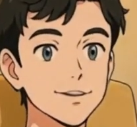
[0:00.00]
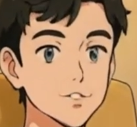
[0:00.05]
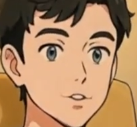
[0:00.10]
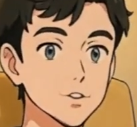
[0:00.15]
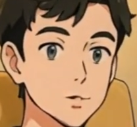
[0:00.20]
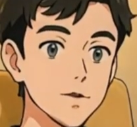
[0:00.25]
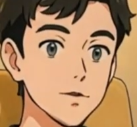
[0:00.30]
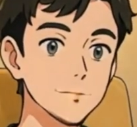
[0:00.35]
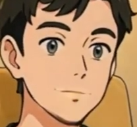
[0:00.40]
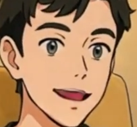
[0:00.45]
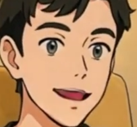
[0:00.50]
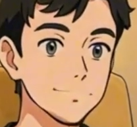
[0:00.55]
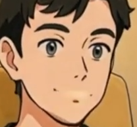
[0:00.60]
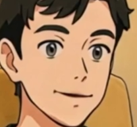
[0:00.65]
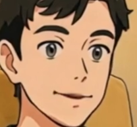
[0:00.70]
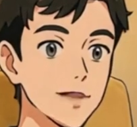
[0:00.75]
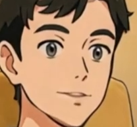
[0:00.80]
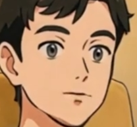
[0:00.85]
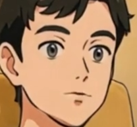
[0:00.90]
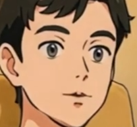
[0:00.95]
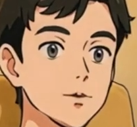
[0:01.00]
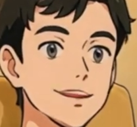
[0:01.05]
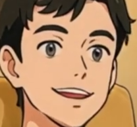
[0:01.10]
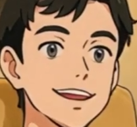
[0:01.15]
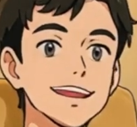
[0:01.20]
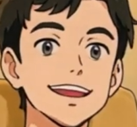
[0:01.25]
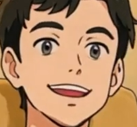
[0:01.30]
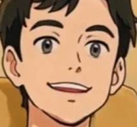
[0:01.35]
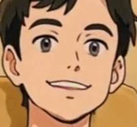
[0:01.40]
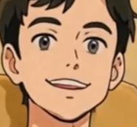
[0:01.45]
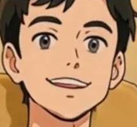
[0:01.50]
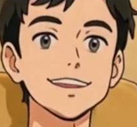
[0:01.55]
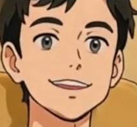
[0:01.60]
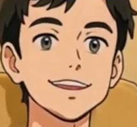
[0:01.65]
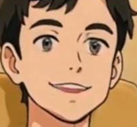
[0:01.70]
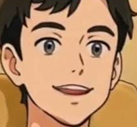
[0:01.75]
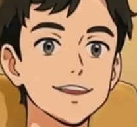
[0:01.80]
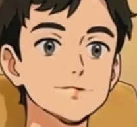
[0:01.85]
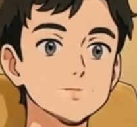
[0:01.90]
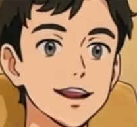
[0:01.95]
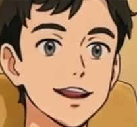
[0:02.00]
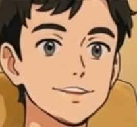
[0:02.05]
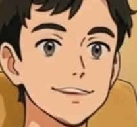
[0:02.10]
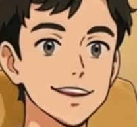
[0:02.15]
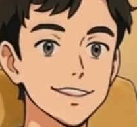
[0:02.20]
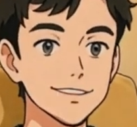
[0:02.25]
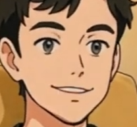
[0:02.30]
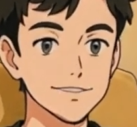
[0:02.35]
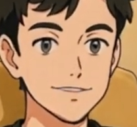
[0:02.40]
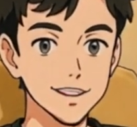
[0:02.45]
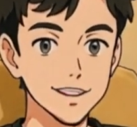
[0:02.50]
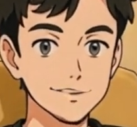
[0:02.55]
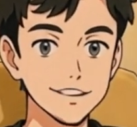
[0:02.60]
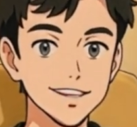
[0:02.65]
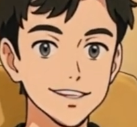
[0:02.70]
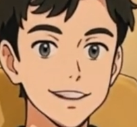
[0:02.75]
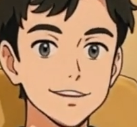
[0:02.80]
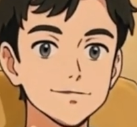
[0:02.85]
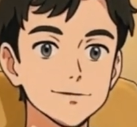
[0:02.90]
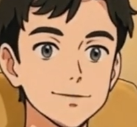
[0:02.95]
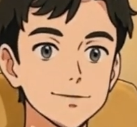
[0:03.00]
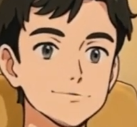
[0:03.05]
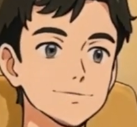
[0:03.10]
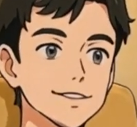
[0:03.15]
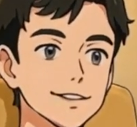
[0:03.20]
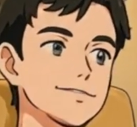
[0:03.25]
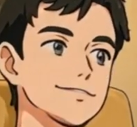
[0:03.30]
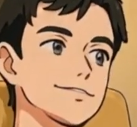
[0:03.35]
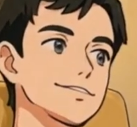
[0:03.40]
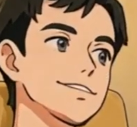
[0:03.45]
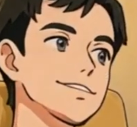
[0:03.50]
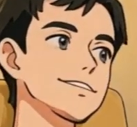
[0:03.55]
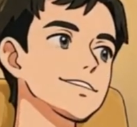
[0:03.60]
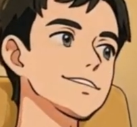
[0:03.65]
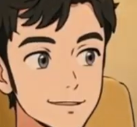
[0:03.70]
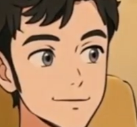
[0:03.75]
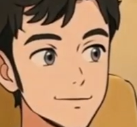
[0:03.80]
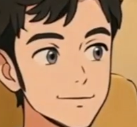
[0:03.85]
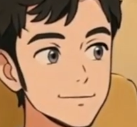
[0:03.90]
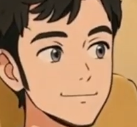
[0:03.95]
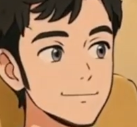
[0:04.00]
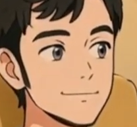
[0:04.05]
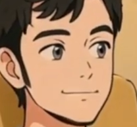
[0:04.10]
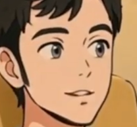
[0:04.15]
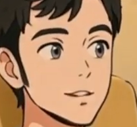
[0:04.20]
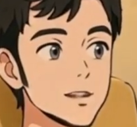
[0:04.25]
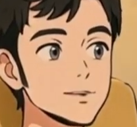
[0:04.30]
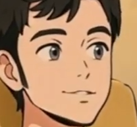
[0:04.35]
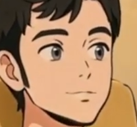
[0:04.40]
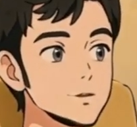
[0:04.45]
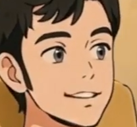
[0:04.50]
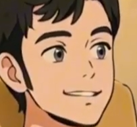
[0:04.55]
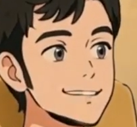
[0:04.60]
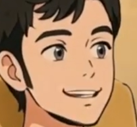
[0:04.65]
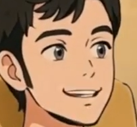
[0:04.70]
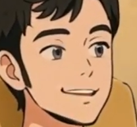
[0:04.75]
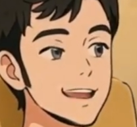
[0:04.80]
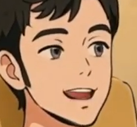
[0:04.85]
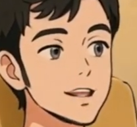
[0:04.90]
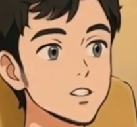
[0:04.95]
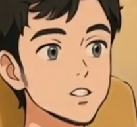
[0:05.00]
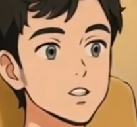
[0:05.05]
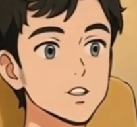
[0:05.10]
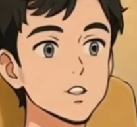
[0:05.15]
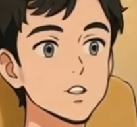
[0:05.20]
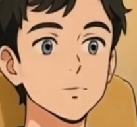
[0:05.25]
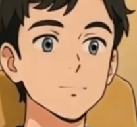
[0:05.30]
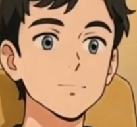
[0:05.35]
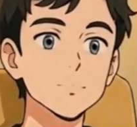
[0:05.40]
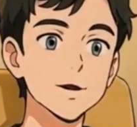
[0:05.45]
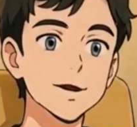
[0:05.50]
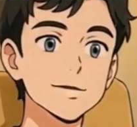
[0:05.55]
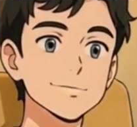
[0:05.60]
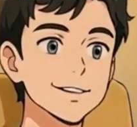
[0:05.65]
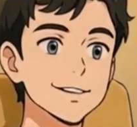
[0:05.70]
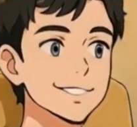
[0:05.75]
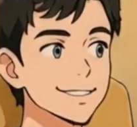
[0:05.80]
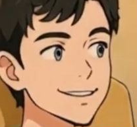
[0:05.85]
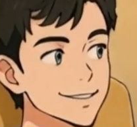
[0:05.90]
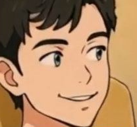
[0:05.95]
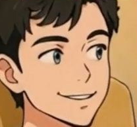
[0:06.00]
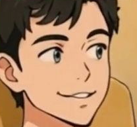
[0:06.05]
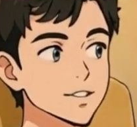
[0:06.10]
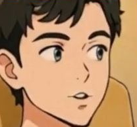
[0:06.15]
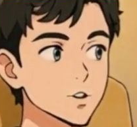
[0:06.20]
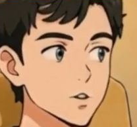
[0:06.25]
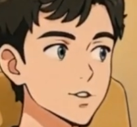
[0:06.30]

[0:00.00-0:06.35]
Earth grounding. Connecting Tesla coils to the Earth significantly enhanced ether energy. 5.